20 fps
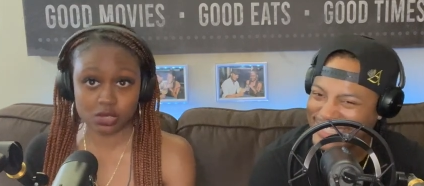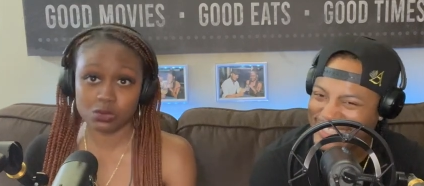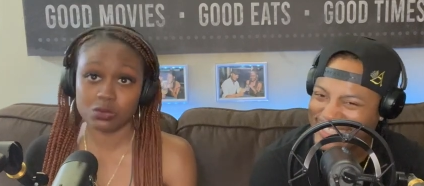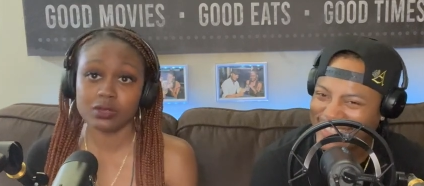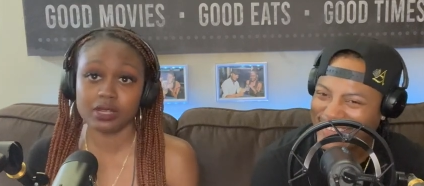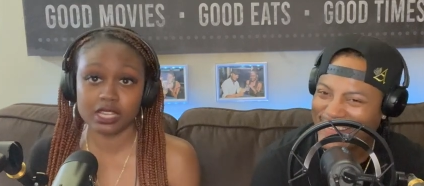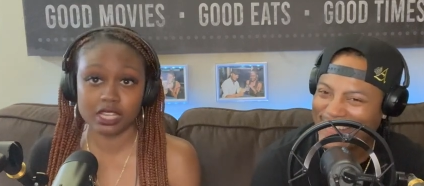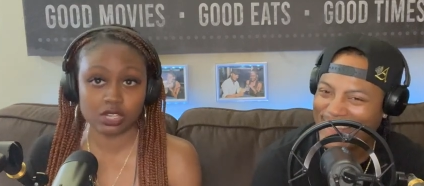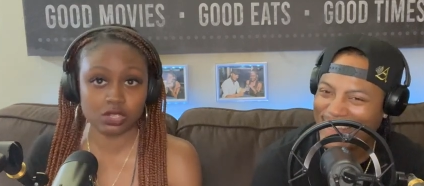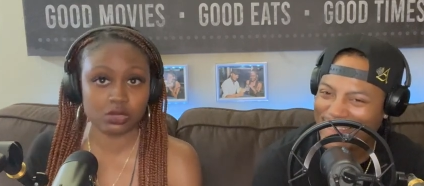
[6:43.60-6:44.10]
Speaker 1: doing
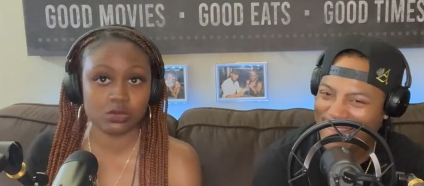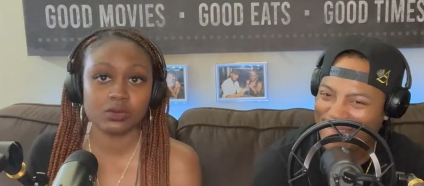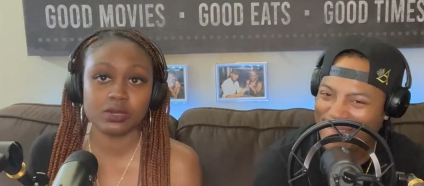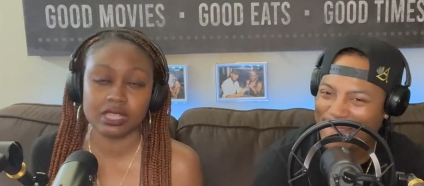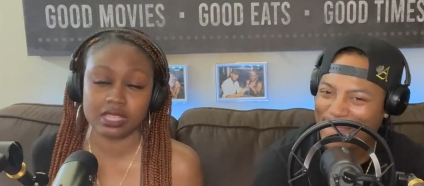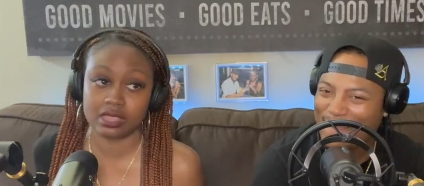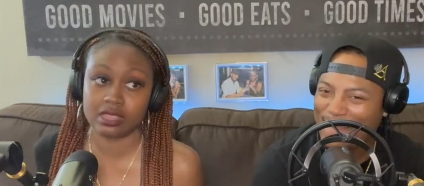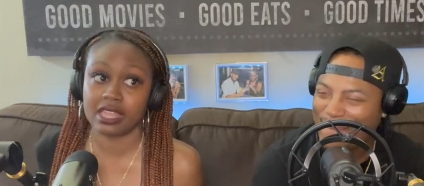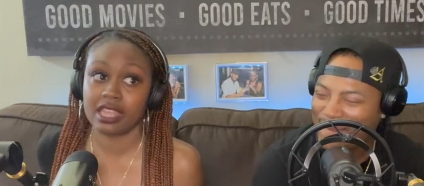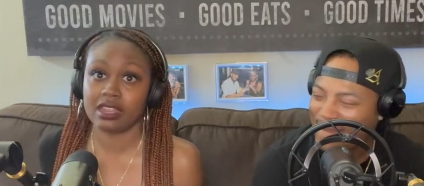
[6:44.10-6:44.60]
it and doing
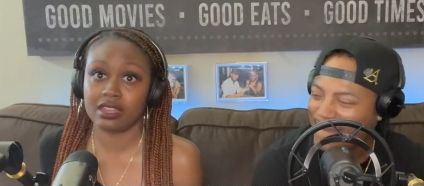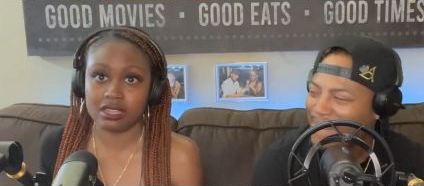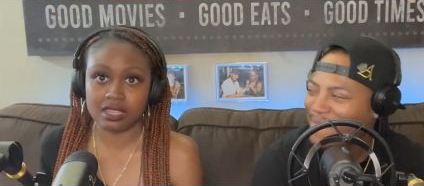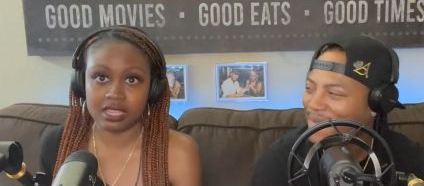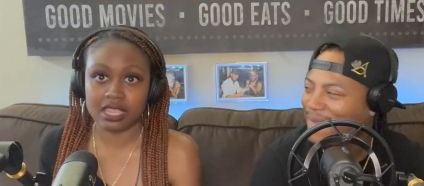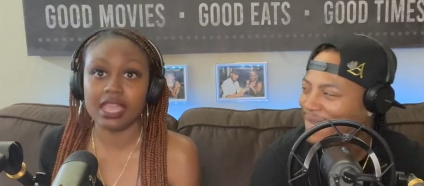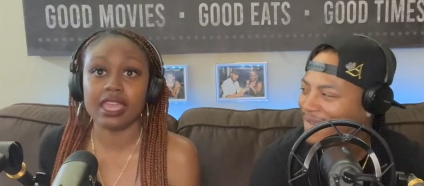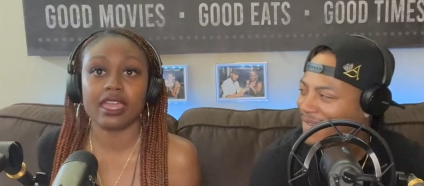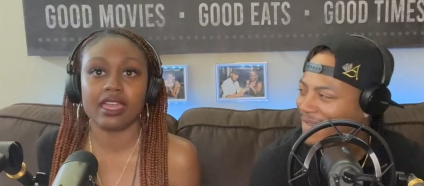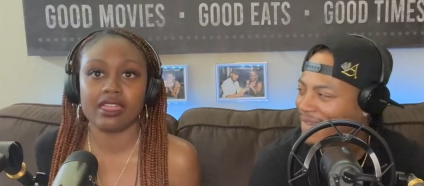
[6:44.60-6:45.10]
it, then
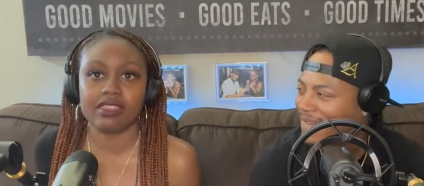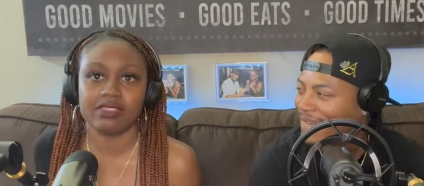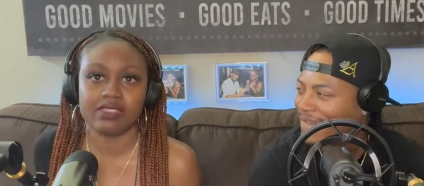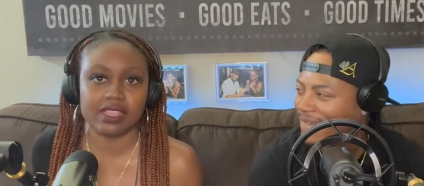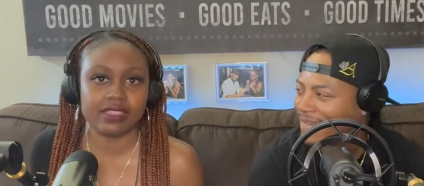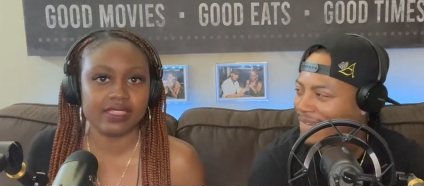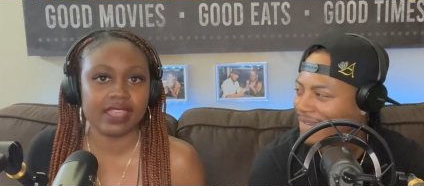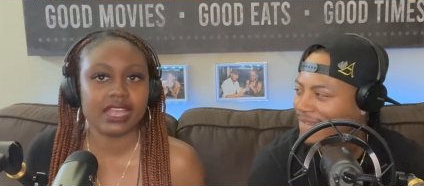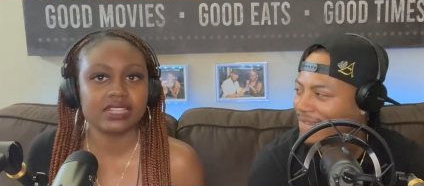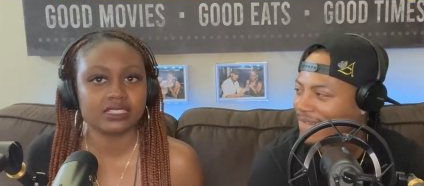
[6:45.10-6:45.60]
yeah,
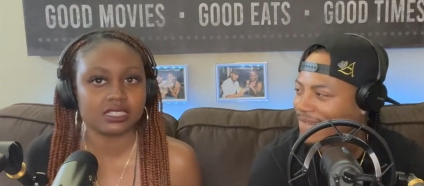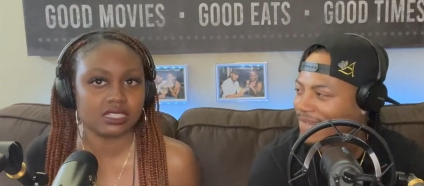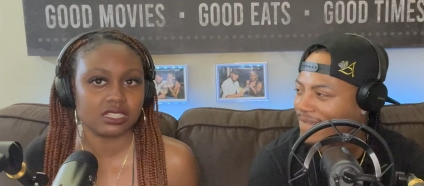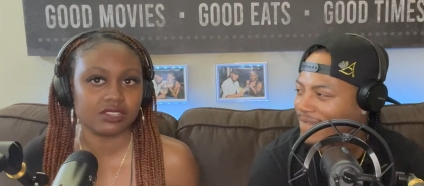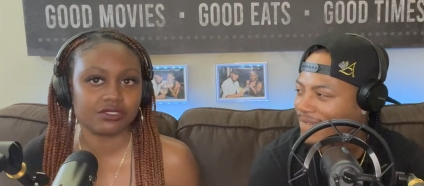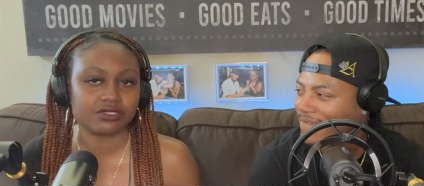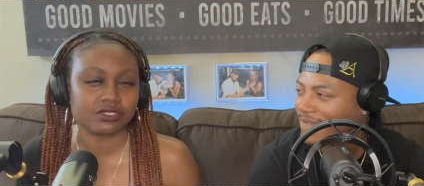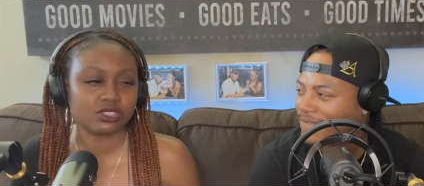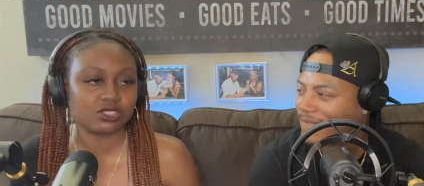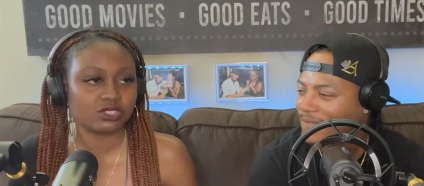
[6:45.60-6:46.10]
then that's a
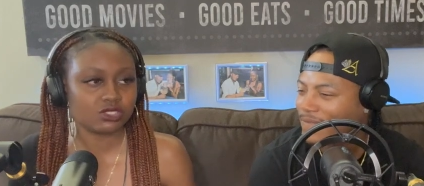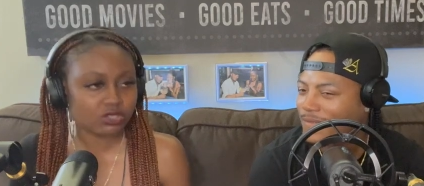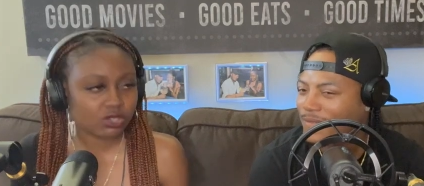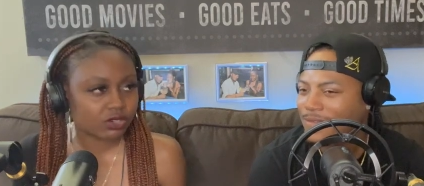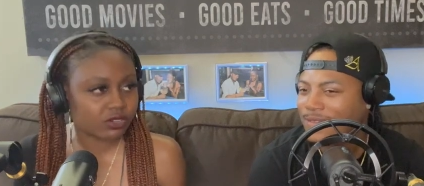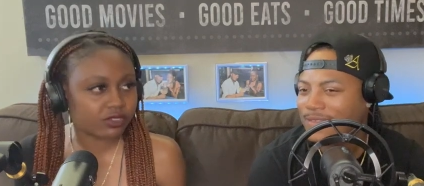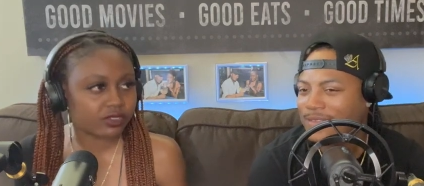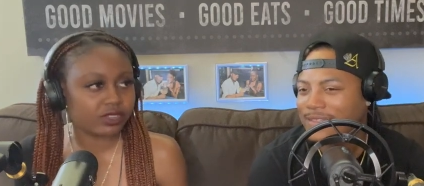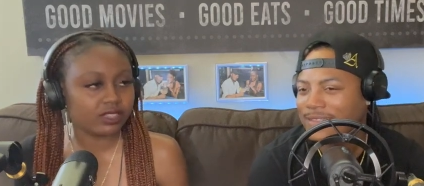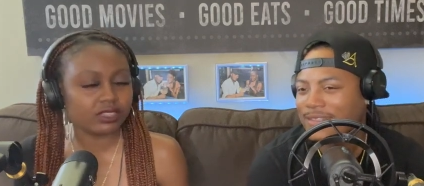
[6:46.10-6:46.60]
different
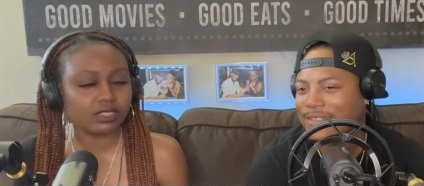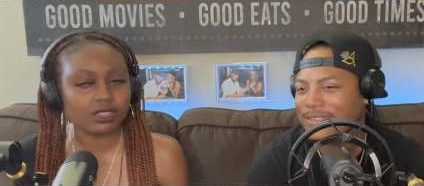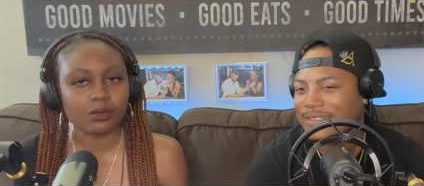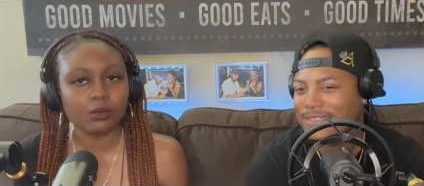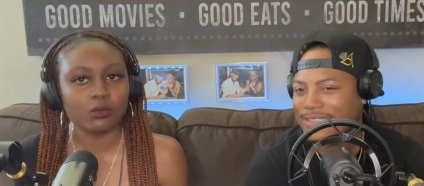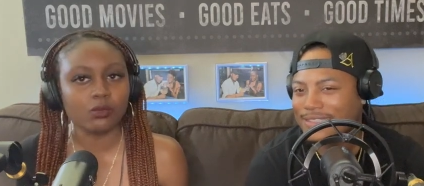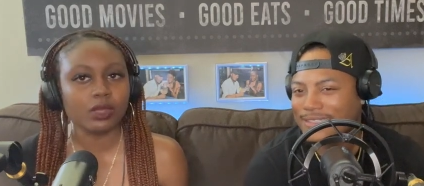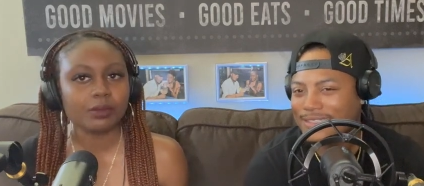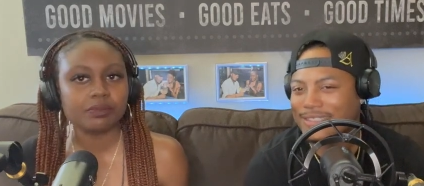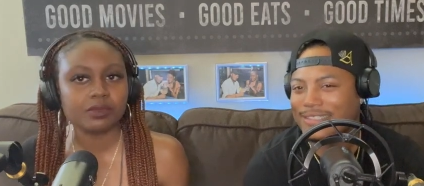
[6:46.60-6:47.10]
story. Then
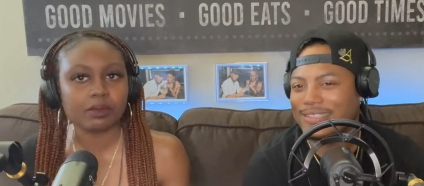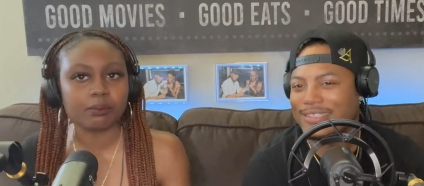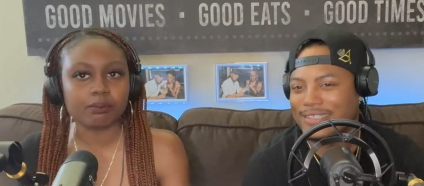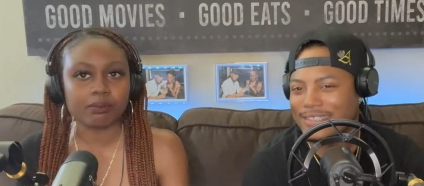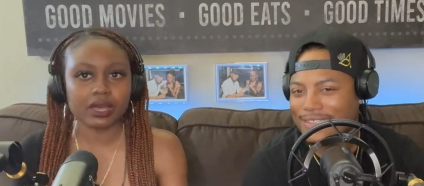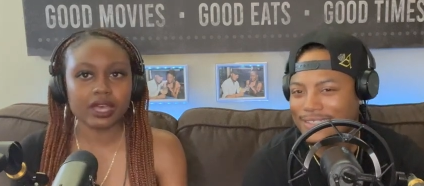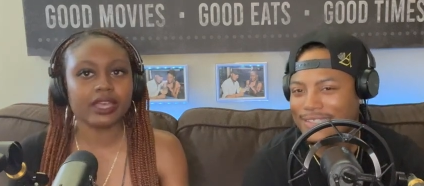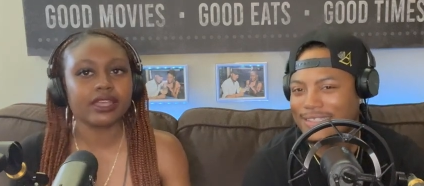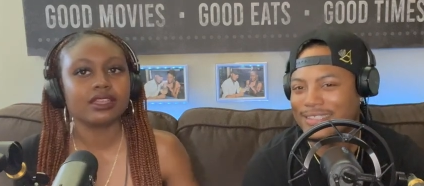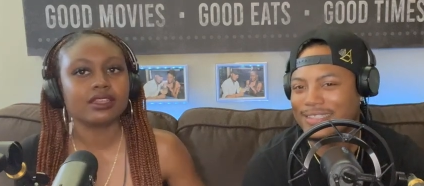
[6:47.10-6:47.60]
whip the
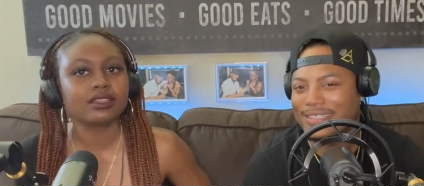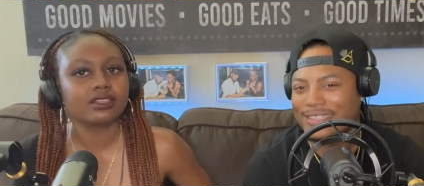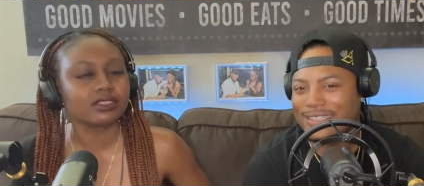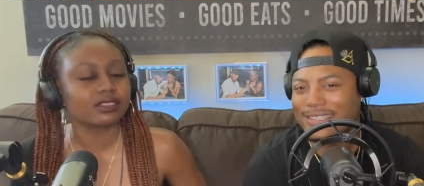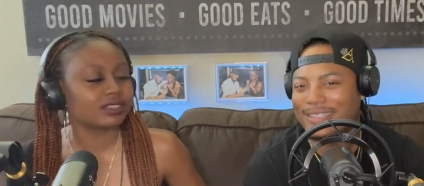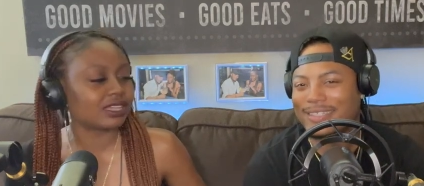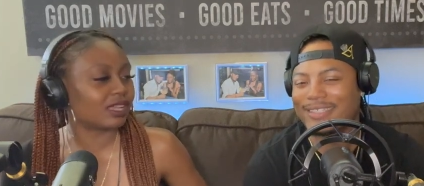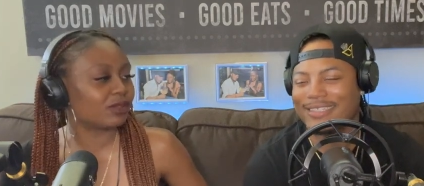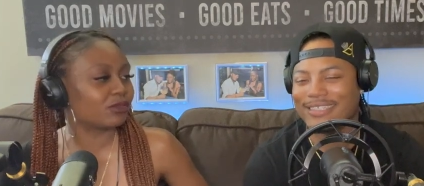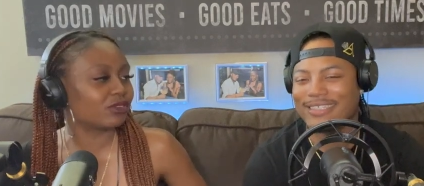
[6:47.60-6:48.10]
butt,
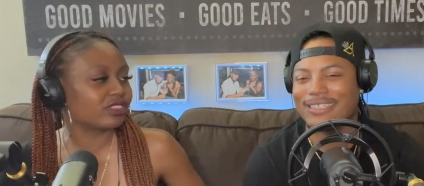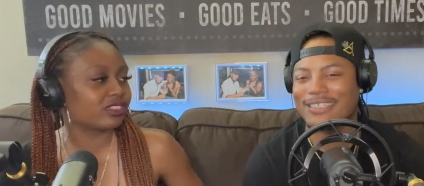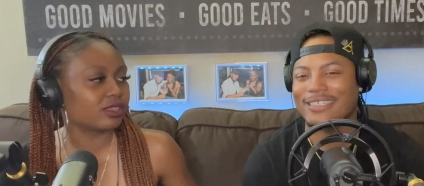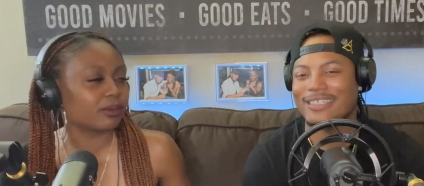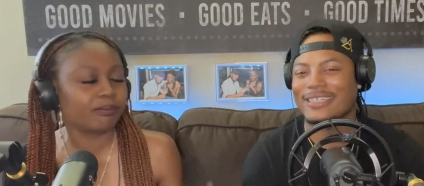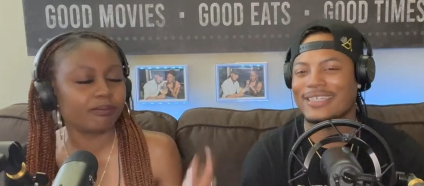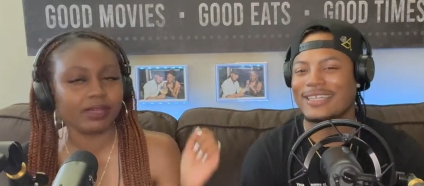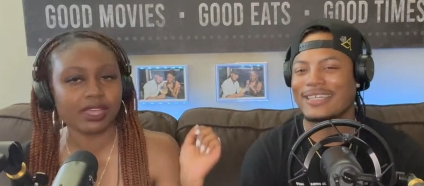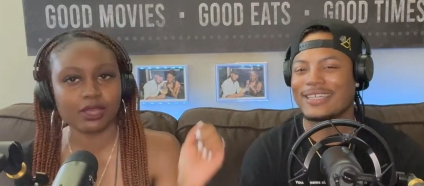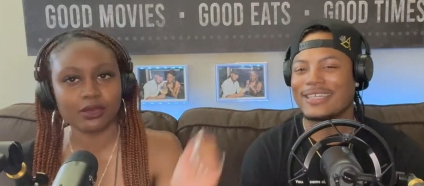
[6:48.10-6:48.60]
like with the
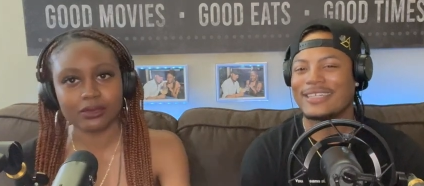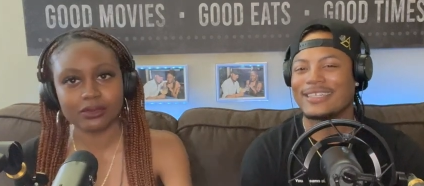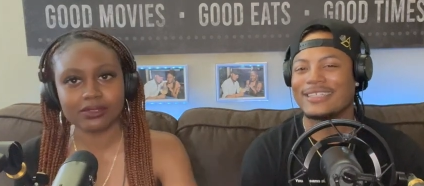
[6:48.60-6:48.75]
belt.